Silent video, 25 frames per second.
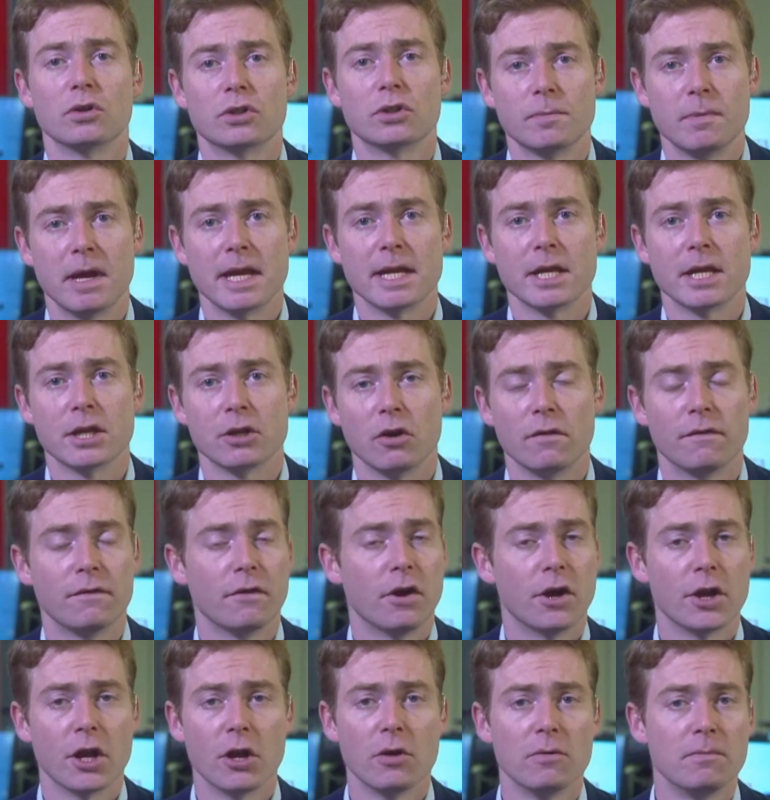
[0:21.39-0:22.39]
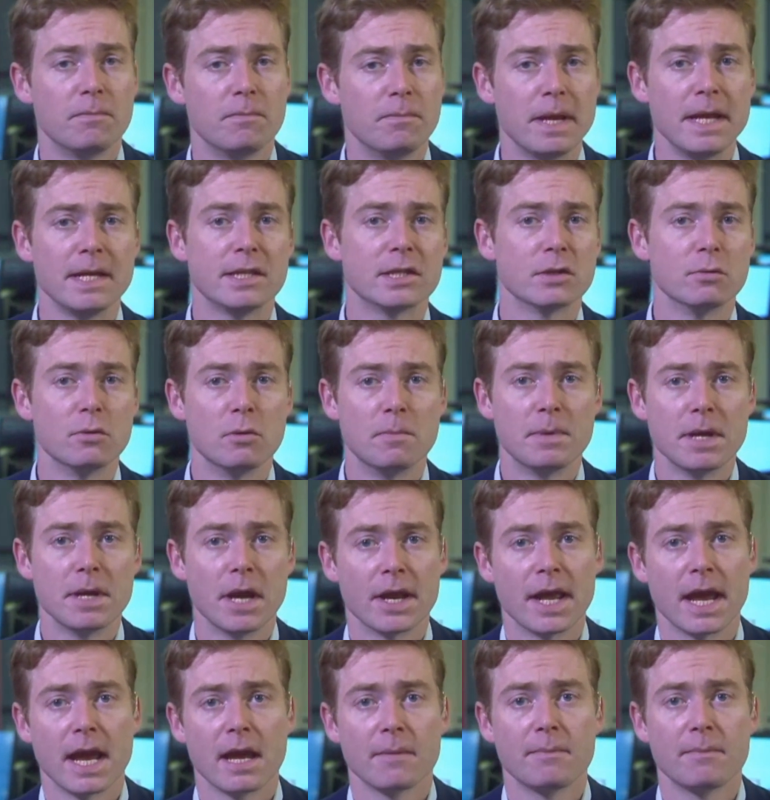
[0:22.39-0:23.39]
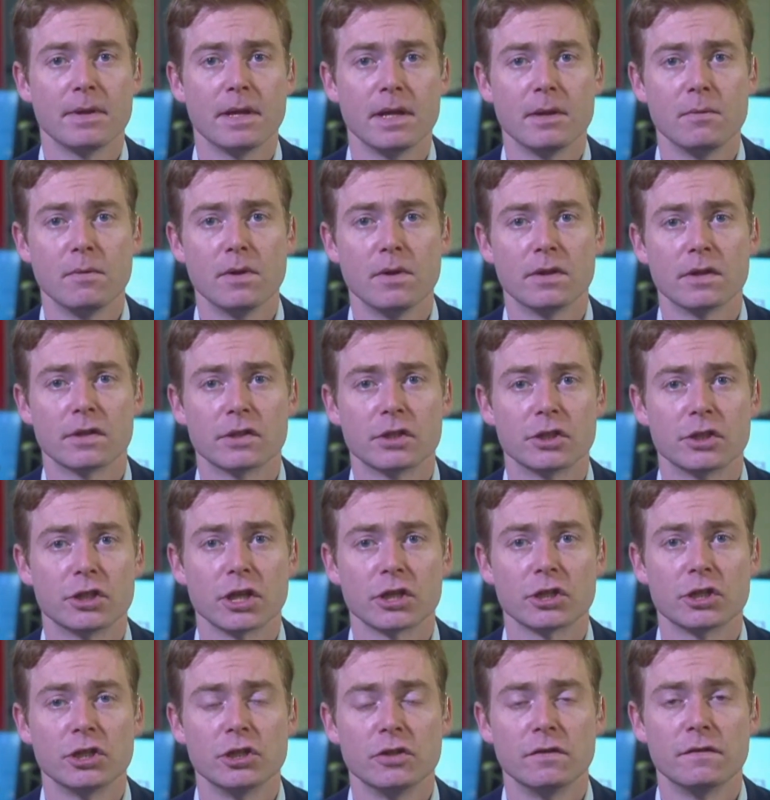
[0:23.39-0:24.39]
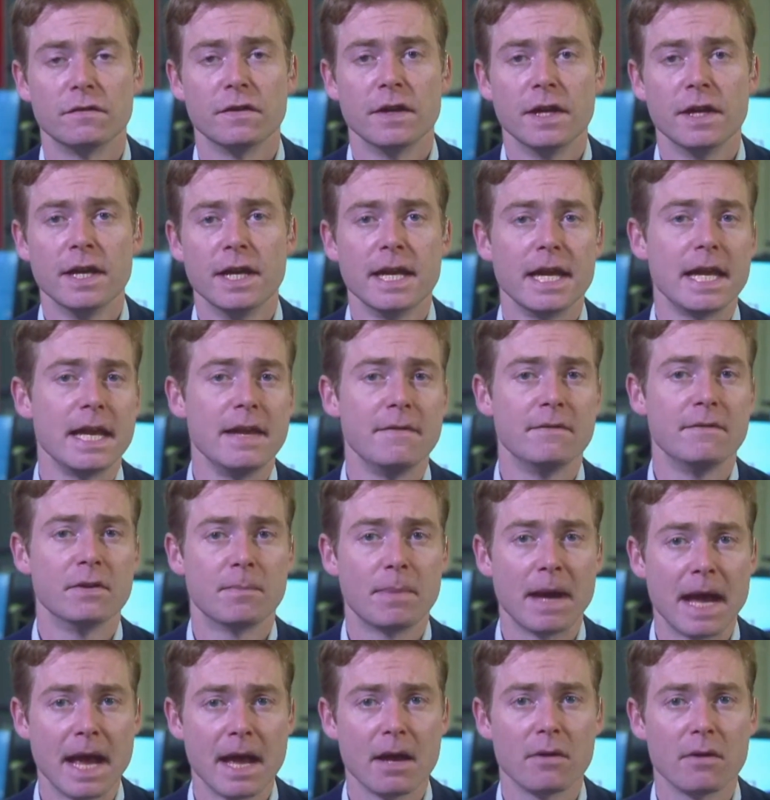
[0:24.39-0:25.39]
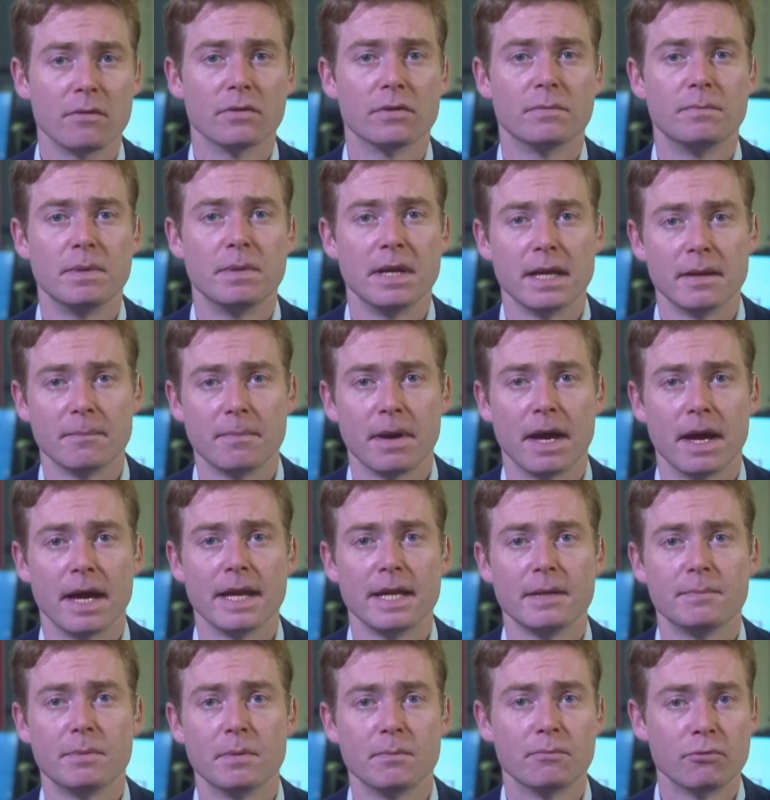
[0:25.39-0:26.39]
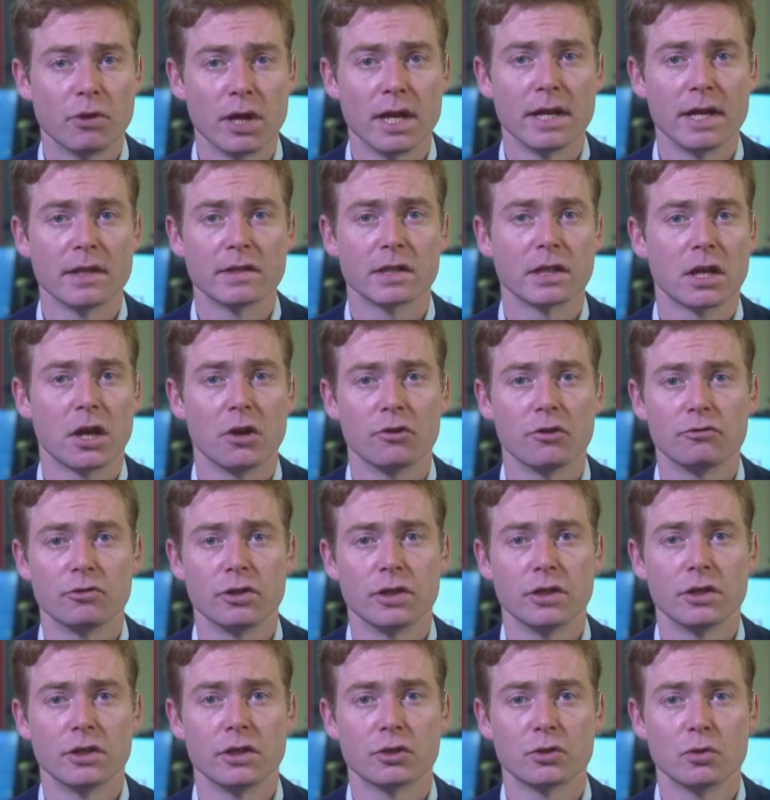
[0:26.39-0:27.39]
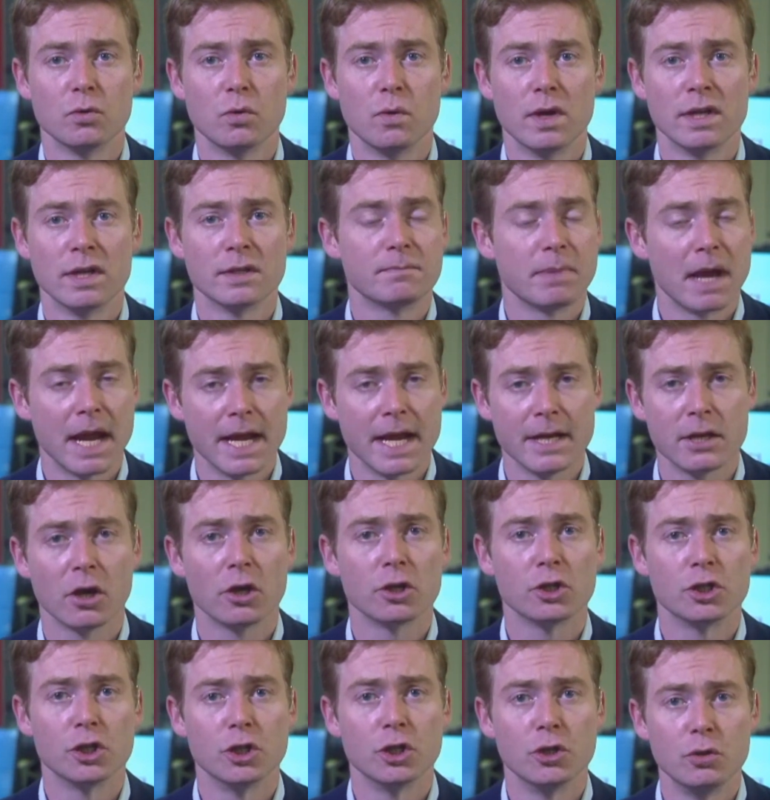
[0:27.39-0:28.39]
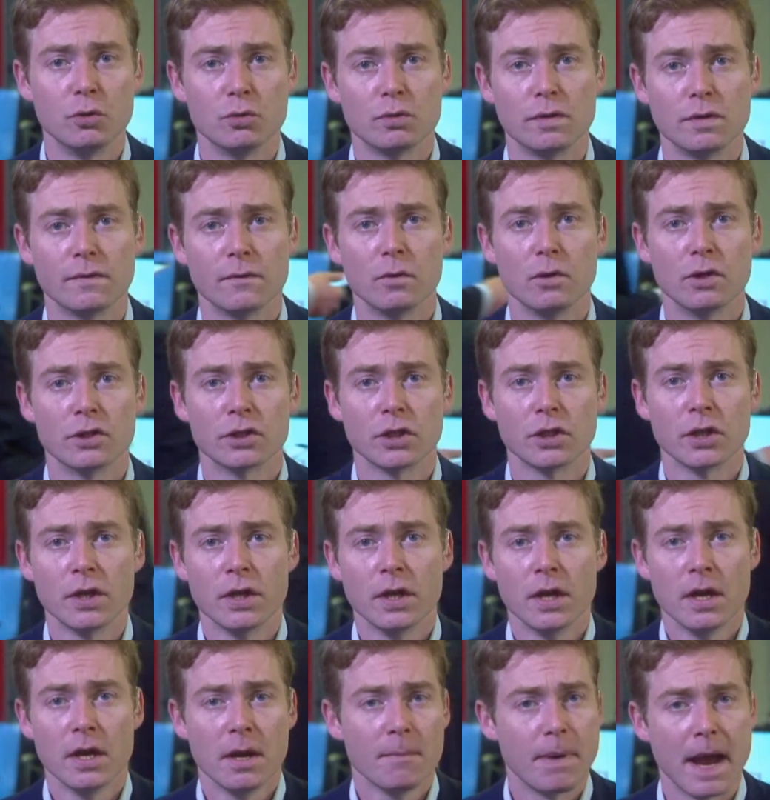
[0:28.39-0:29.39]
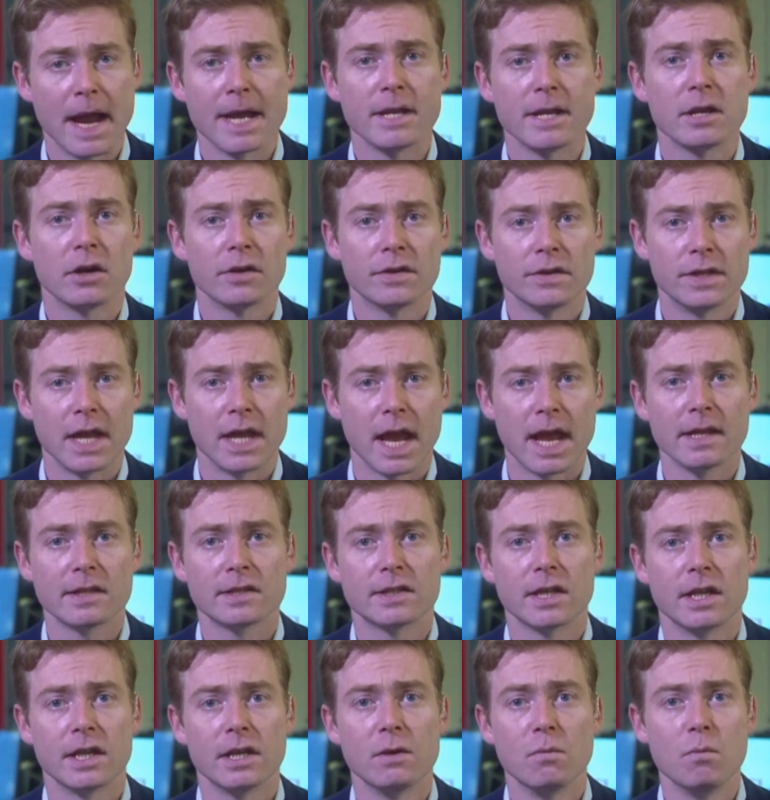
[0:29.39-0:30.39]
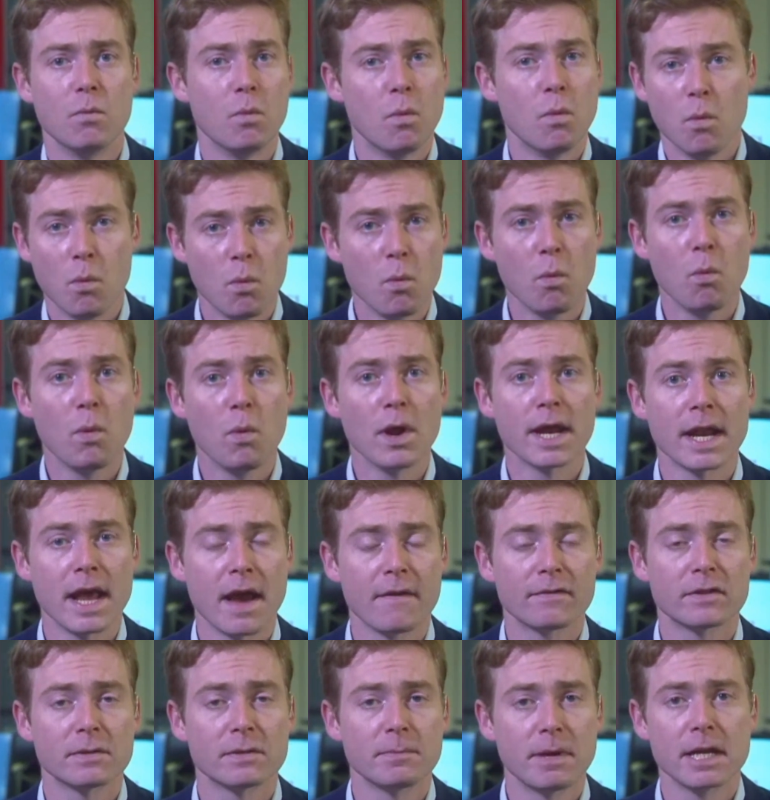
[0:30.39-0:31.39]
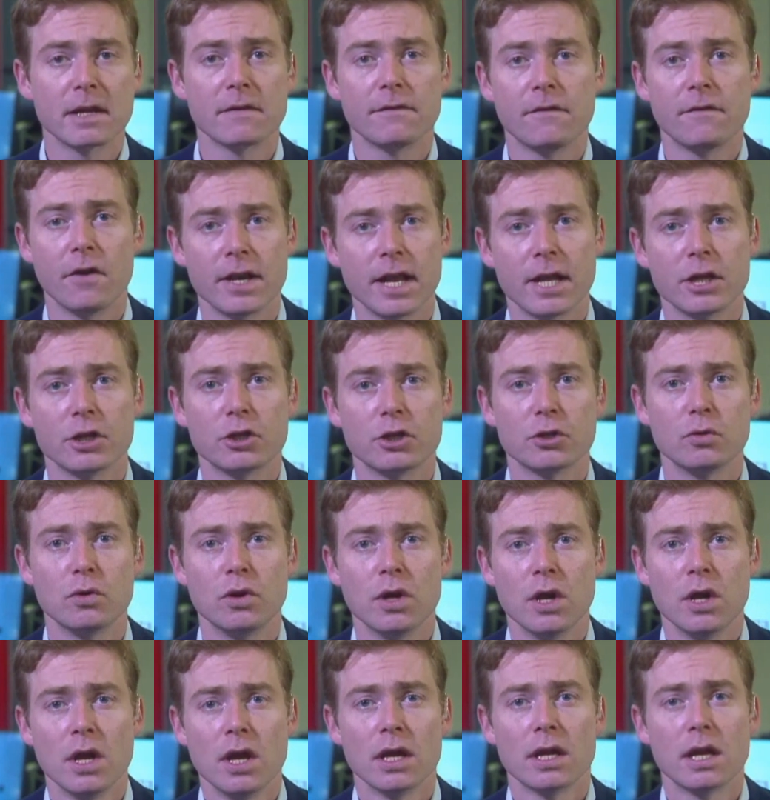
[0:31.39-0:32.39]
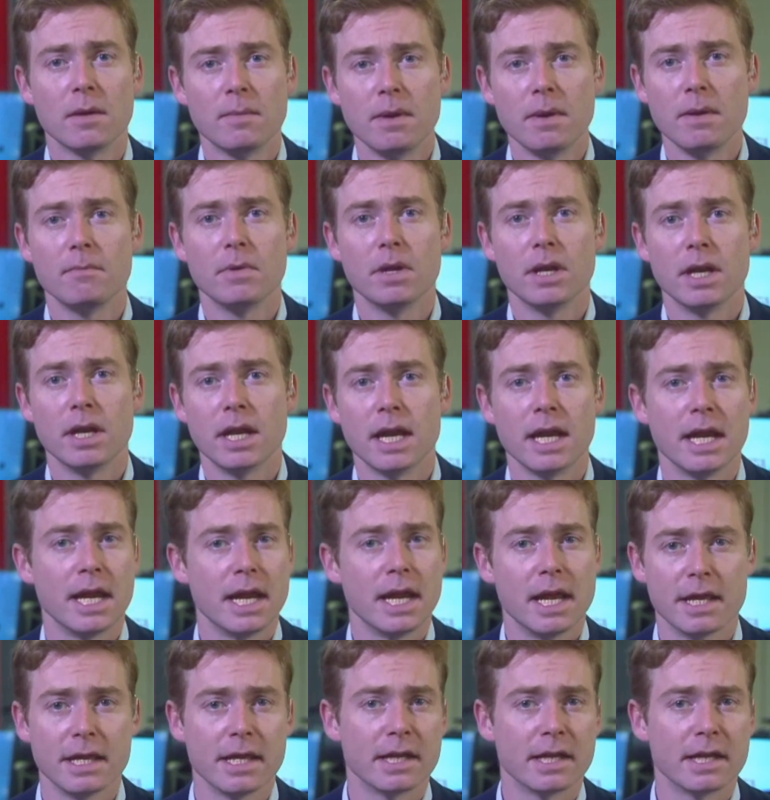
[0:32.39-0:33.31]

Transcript: long to make an offer. I know Peter will be unhappy with the suggestion of even a pound being paid, but Britain is a country that's always paid our dues, we've always paid our debts, and we're going to have to make a financial commitment here.